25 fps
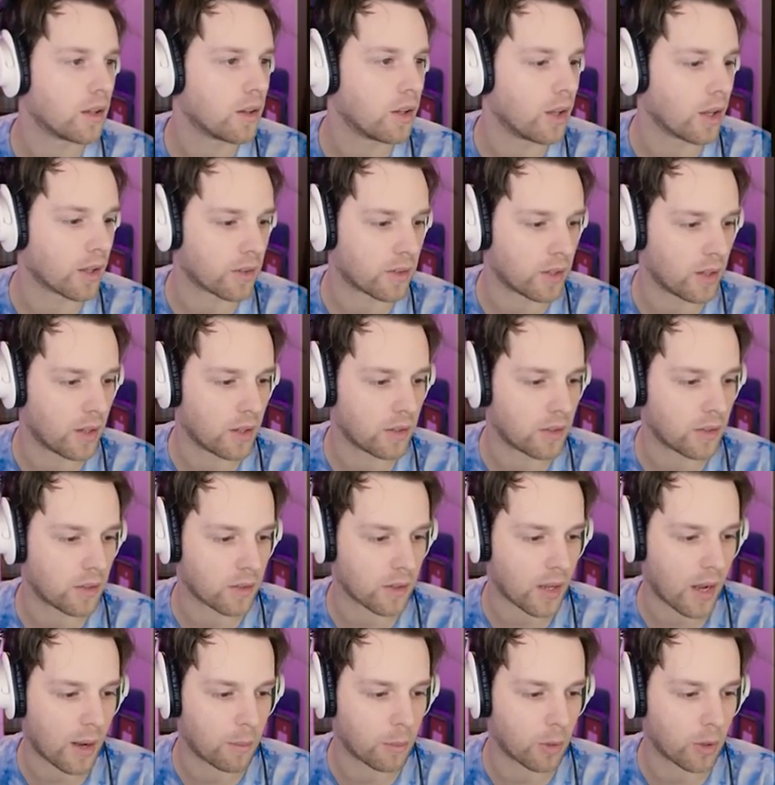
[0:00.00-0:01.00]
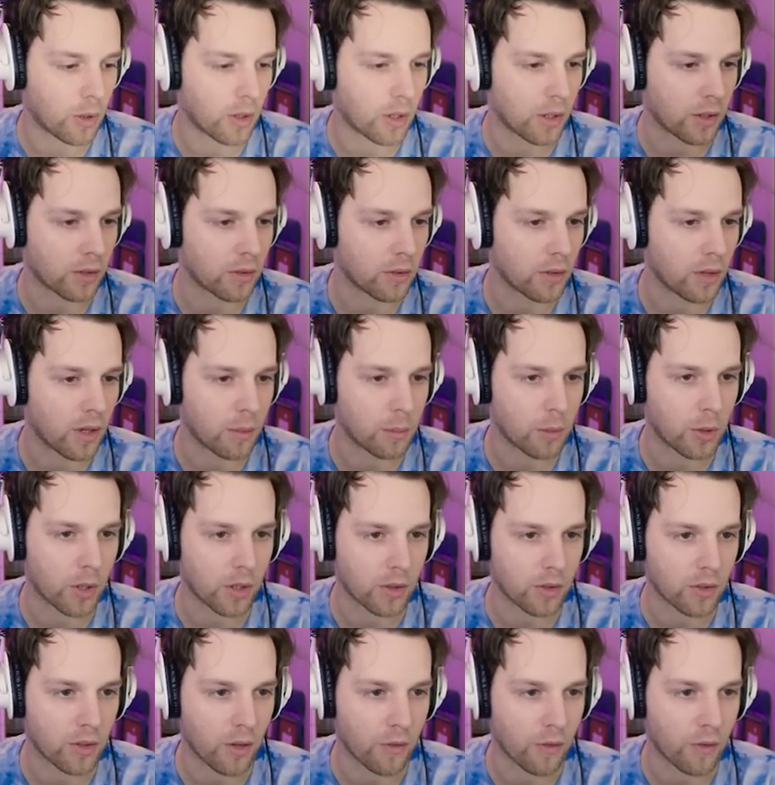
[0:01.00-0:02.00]
Look, see, this is, I'm learning, I'm
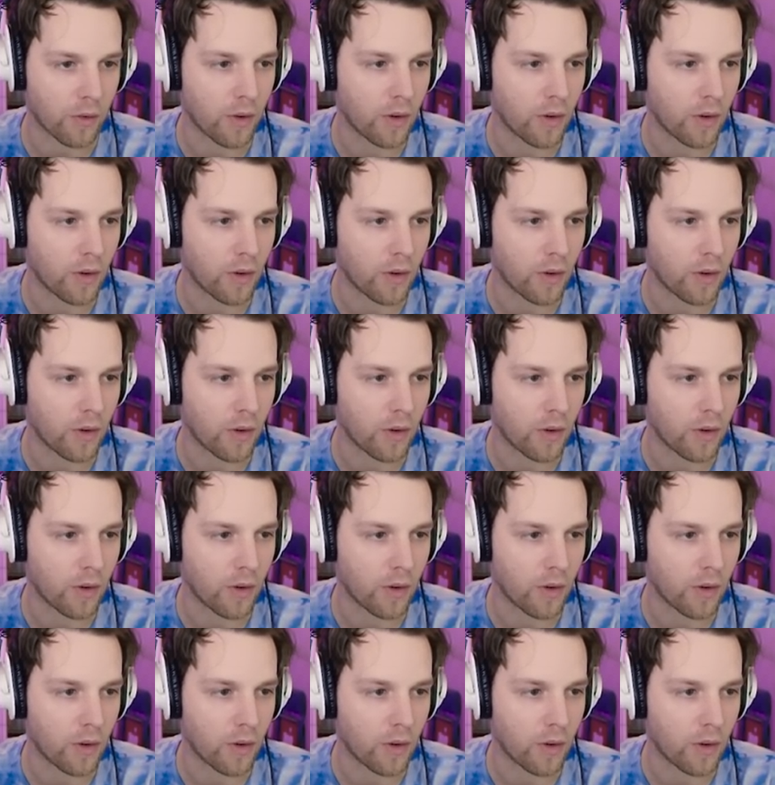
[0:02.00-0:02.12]
learning stuff.